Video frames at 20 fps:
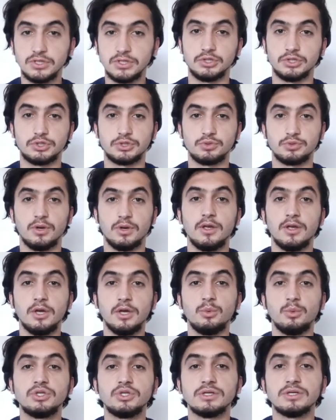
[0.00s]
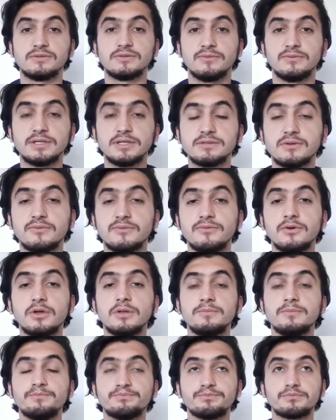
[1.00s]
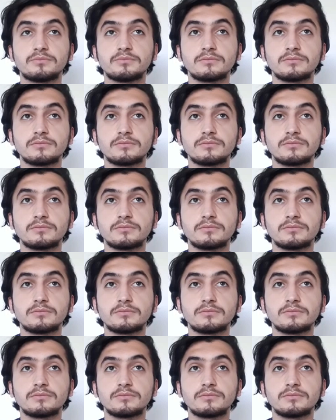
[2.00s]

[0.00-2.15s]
ensure, which is first of all